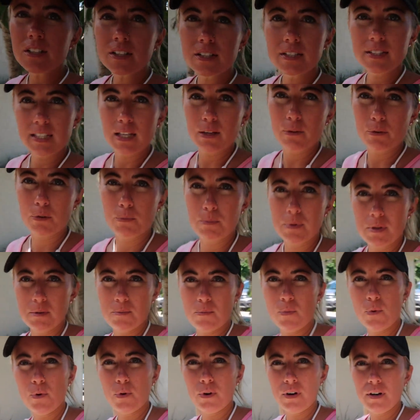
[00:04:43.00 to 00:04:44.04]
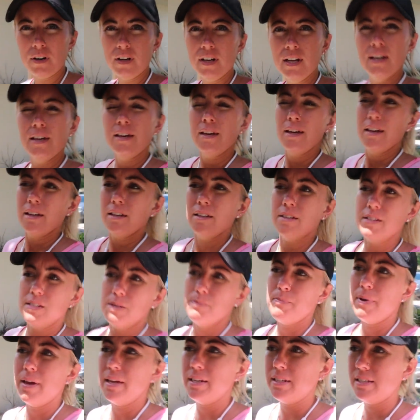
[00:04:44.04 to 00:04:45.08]
because they would be more
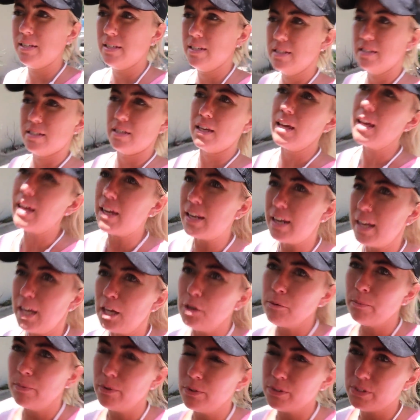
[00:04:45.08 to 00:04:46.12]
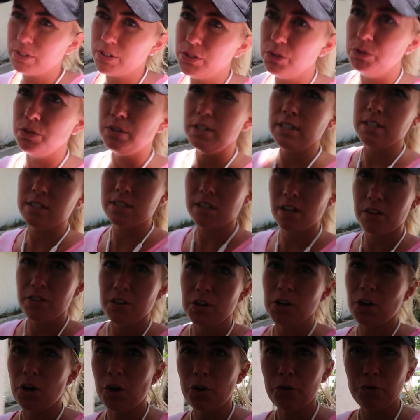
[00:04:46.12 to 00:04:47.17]
independent and able to do things on
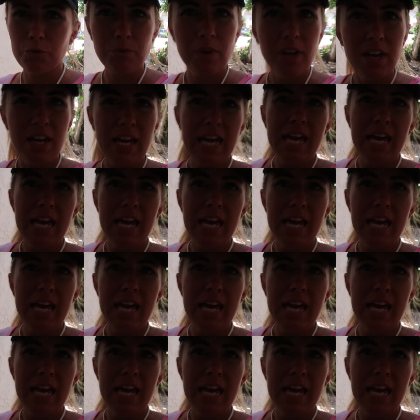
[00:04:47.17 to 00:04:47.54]
their own.